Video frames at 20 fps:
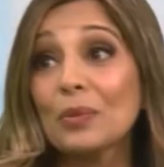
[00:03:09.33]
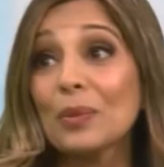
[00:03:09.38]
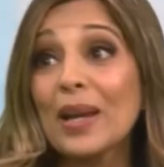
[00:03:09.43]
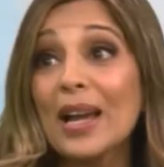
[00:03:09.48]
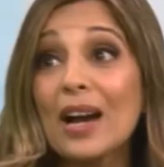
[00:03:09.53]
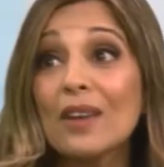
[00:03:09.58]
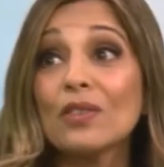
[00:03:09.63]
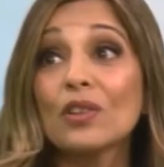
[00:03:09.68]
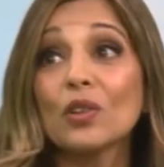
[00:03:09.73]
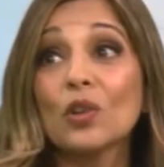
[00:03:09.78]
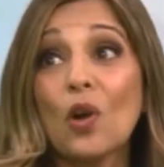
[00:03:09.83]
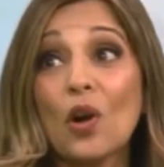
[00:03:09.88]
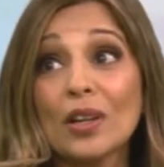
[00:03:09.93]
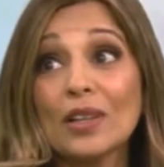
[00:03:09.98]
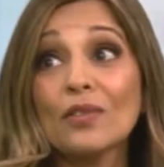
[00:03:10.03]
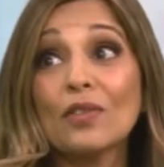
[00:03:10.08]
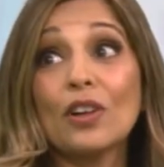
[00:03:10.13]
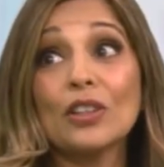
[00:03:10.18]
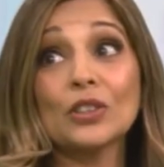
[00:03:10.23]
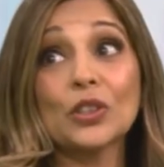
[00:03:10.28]
we have a lot
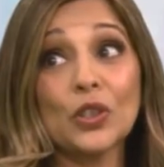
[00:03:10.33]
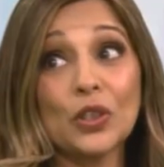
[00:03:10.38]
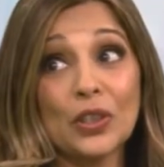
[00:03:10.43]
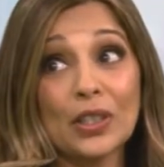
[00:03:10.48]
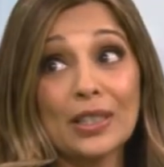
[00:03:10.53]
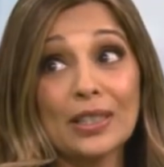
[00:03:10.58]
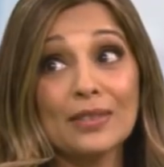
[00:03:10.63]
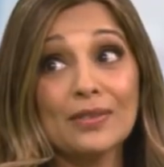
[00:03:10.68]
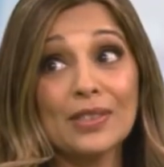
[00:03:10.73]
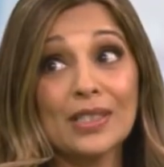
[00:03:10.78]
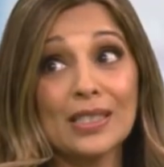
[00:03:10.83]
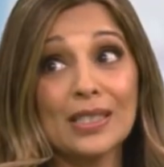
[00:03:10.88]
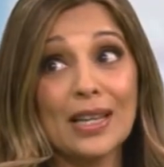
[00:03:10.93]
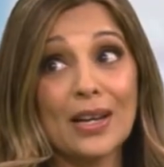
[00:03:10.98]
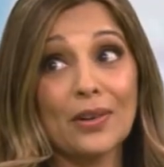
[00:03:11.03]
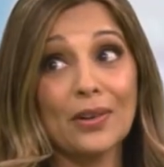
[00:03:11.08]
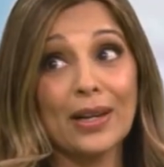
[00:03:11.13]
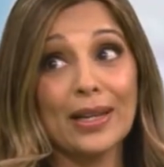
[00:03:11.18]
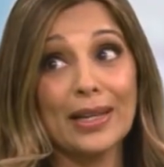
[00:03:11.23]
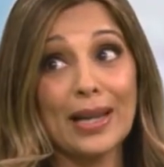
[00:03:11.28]
of alternatives to
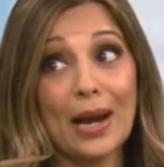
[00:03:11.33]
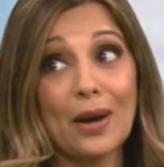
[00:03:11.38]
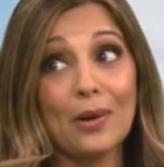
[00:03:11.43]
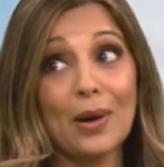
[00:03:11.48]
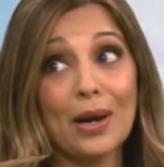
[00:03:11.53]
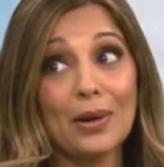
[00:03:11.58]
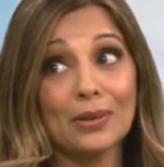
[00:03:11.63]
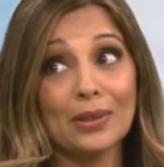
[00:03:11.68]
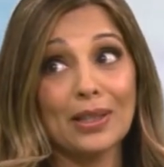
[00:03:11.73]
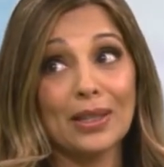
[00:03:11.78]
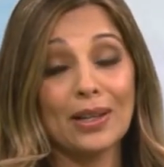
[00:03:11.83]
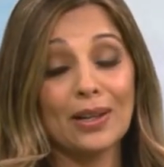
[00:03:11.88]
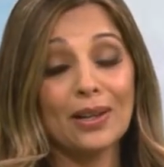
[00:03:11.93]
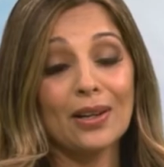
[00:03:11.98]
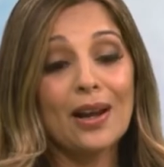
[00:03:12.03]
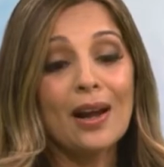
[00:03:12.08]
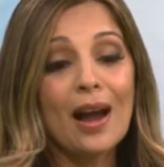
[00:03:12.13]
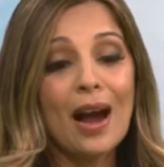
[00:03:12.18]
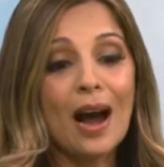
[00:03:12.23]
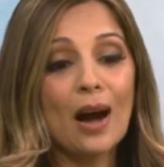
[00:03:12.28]
dairy now out there.
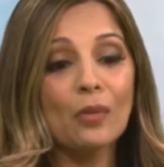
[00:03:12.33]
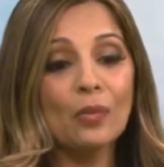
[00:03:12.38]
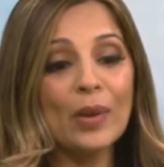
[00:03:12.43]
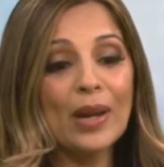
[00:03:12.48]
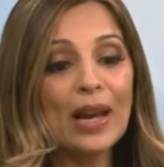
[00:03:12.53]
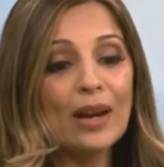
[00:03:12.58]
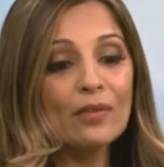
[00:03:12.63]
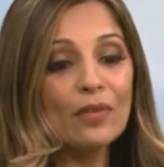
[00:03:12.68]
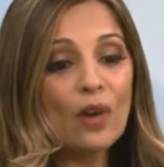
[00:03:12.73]
We have